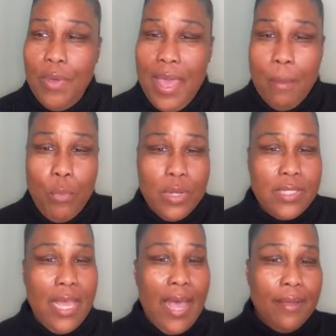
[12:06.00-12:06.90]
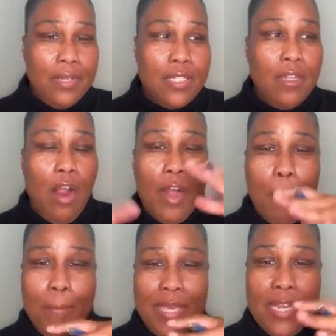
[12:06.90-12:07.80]
You have more time to start
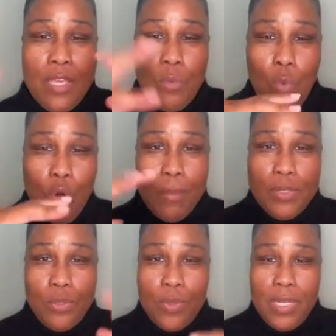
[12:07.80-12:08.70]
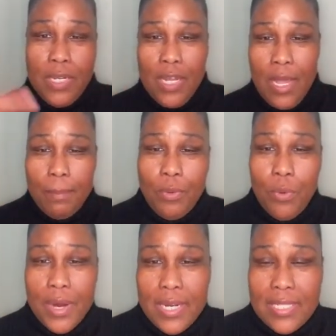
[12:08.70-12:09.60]
a bidding war between a couple of
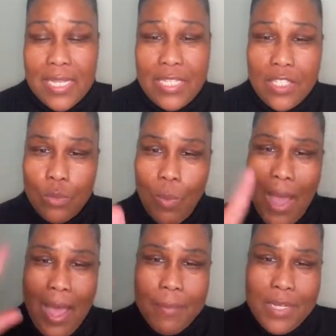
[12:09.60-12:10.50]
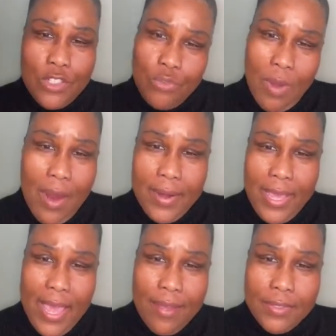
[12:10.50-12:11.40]
organizations. Why? Because you
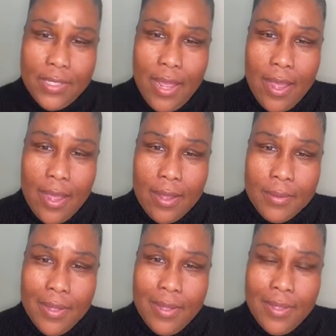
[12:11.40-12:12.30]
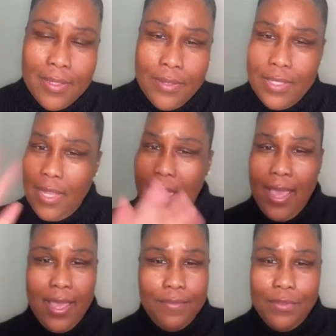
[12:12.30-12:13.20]
already have a job. So it's
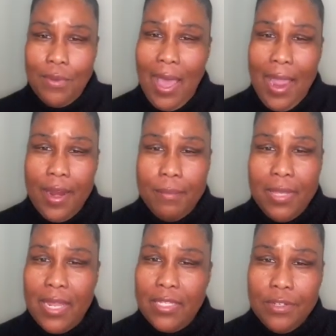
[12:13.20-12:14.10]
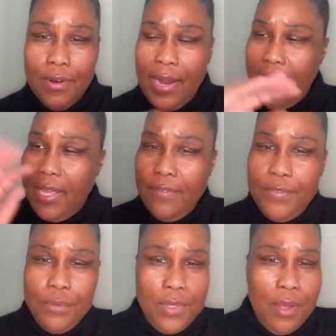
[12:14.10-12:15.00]
like, if you hire me, that's great.
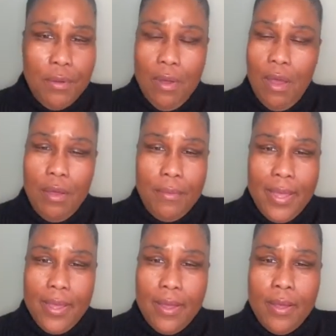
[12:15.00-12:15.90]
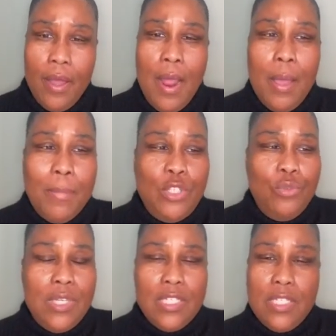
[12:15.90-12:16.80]
If you don't, oh well. But
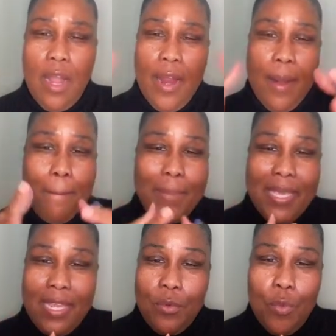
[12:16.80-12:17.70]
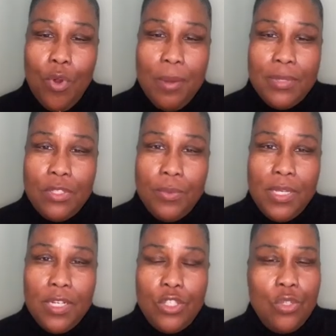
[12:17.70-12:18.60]
you can start a bidding war
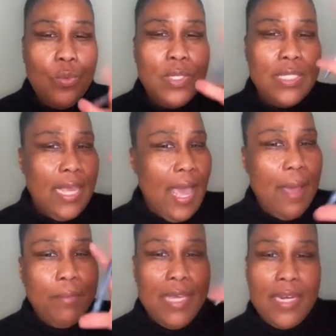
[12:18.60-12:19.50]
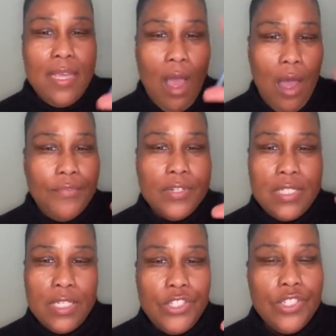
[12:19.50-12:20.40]
between the two and say, I'm getting offered
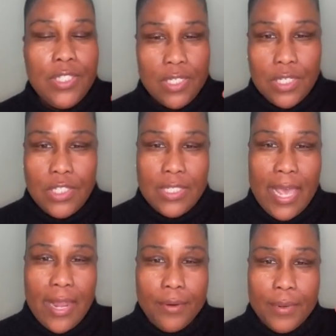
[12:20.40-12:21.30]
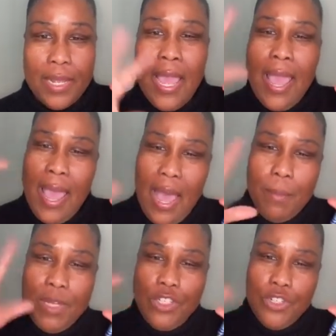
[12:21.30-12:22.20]
such and such salary.
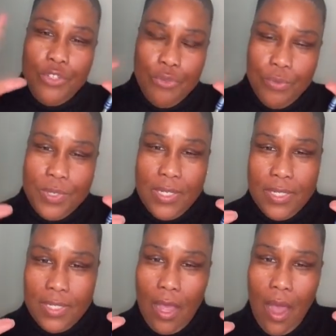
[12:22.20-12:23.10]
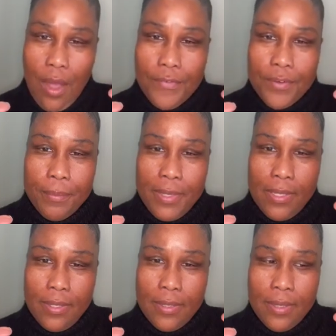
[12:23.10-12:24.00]
How much are you willing to offer
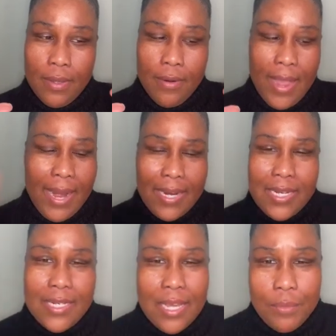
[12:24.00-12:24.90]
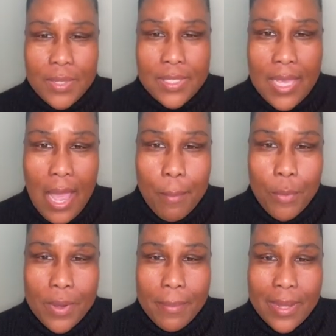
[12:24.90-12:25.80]
me? Right? I did that one time
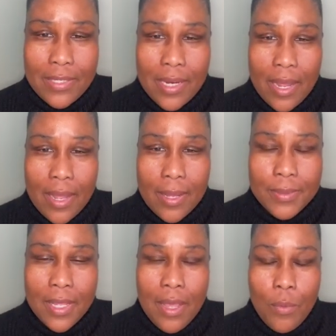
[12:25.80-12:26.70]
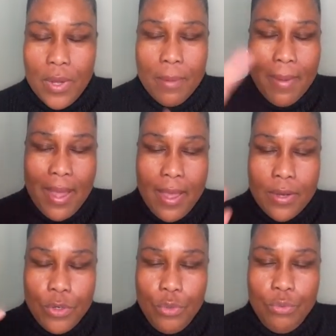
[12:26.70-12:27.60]
in one of my jobs, one of
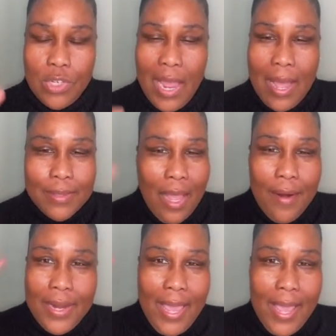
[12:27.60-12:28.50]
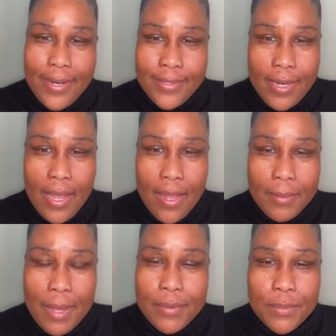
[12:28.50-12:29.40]
my new jobs. I already had a
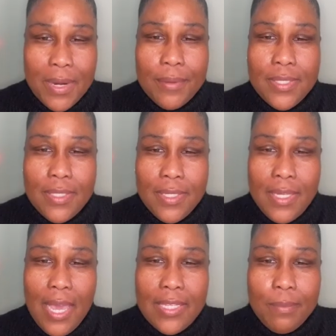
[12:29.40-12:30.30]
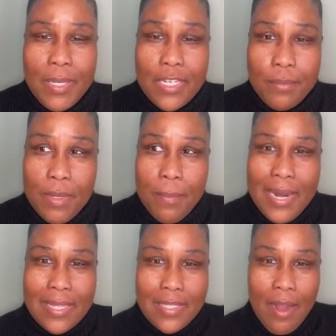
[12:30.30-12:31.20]
job. That was when I was still in case management.
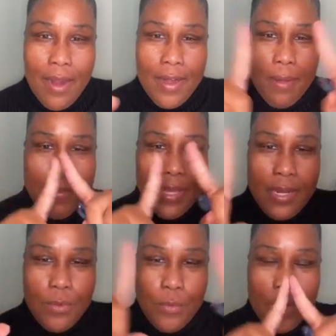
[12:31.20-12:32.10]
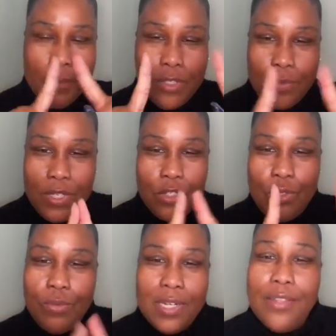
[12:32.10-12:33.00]
But I started a bidding war between
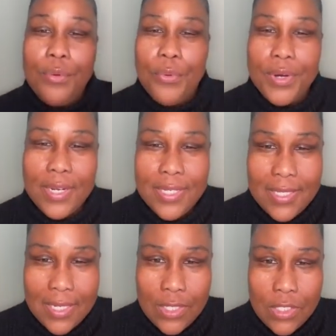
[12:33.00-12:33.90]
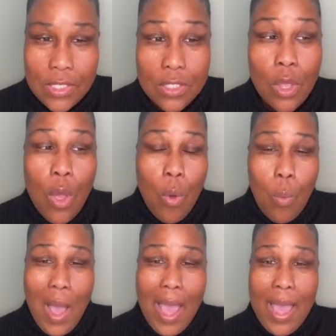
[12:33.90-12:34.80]
two other organizations.
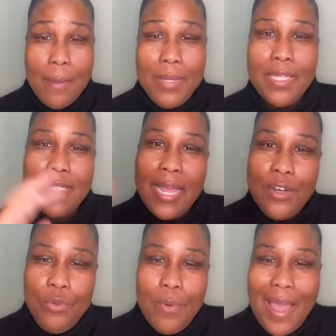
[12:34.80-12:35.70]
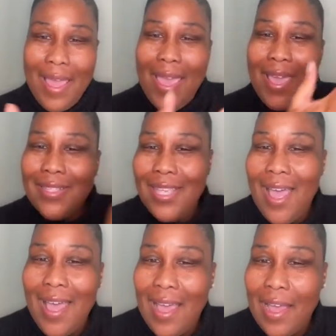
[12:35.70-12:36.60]
Why? Because I knew I had
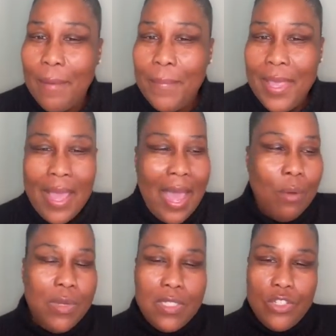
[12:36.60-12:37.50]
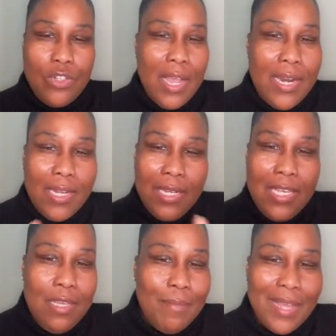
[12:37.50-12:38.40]
time. I wasn't trying to
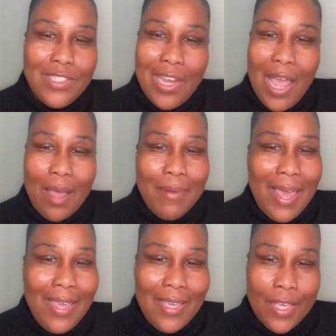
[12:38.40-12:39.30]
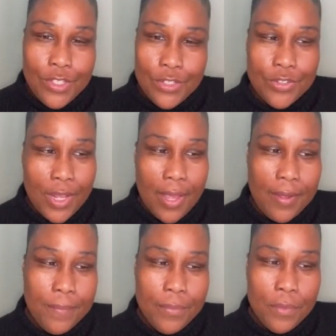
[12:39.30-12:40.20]
leave my job like yesterday.